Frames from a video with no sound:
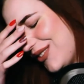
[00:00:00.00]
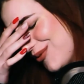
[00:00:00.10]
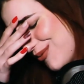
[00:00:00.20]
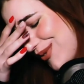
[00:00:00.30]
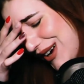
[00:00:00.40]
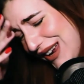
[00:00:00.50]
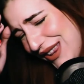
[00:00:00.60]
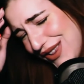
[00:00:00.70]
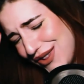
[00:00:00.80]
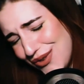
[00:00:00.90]
Oh my
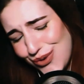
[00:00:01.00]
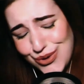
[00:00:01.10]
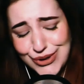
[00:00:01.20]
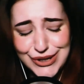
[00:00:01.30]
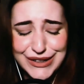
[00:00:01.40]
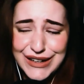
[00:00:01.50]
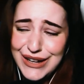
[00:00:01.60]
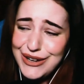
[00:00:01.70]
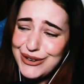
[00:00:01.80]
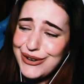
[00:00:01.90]
lord. What is
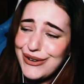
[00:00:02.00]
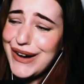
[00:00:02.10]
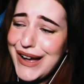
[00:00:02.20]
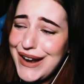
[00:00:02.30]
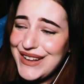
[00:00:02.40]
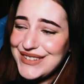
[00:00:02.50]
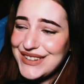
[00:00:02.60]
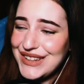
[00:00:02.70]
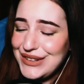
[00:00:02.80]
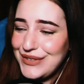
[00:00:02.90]

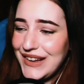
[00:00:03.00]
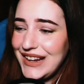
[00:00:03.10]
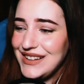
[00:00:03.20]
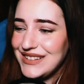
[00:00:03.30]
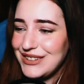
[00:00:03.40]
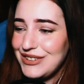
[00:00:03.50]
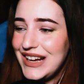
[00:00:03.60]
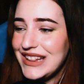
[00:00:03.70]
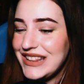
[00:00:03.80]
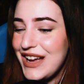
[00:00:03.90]
this face?
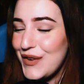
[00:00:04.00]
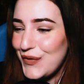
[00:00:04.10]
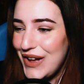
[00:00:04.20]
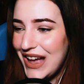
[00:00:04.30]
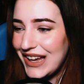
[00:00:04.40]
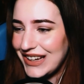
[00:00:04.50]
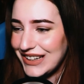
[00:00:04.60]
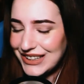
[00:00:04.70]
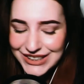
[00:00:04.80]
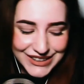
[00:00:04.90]
What the
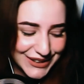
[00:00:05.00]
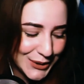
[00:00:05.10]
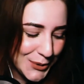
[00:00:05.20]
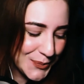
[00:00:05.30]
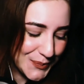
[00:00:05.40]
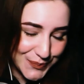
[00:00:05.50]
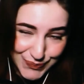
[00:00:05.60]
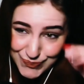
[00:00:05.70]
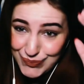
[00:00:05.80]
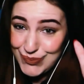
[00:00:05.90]

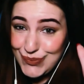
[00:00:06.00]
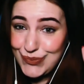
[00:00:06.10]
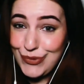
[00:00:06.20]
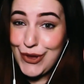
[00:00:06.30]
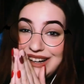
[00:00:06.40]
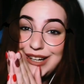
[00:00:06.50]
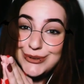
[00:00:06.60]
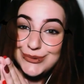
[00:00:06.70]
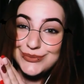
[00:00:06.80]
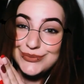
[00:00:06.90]
fuck?
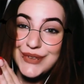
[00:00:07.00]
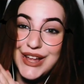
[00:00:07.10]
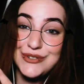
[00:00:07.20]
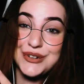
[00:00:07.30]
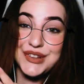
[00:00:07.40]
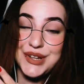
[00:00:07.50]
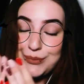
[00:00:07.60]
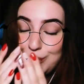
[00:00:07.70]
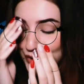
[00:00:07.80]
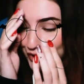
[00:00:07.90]

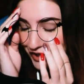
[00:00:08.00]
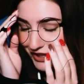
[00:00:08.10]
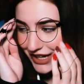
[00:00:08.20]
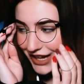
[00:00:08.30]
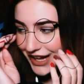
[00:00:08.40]
interesting part.